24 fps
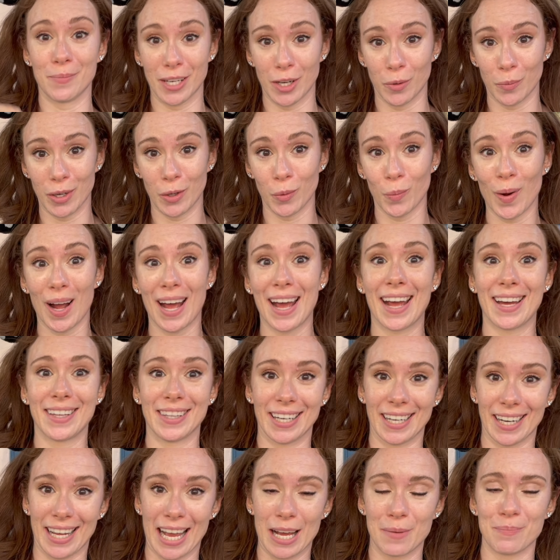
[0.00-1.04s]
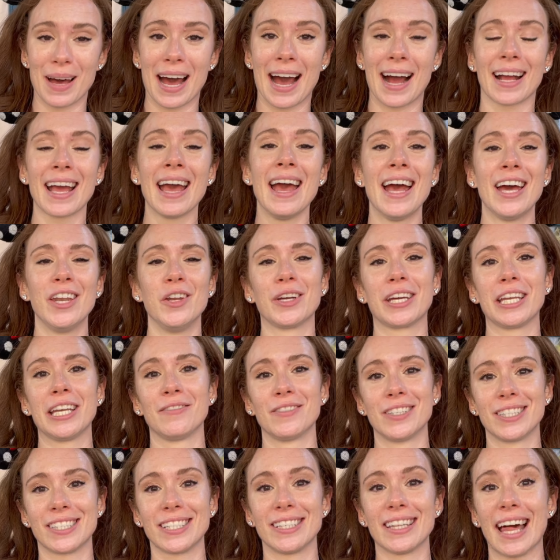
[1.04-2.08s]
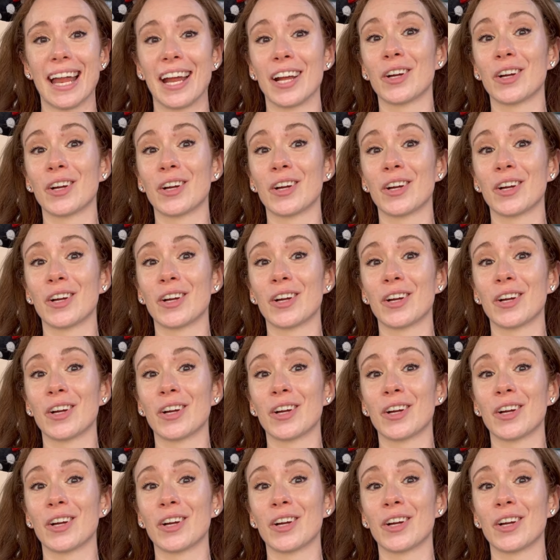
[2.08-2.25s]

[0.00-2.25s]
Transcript: then it went away, then it came back. And you can even see that I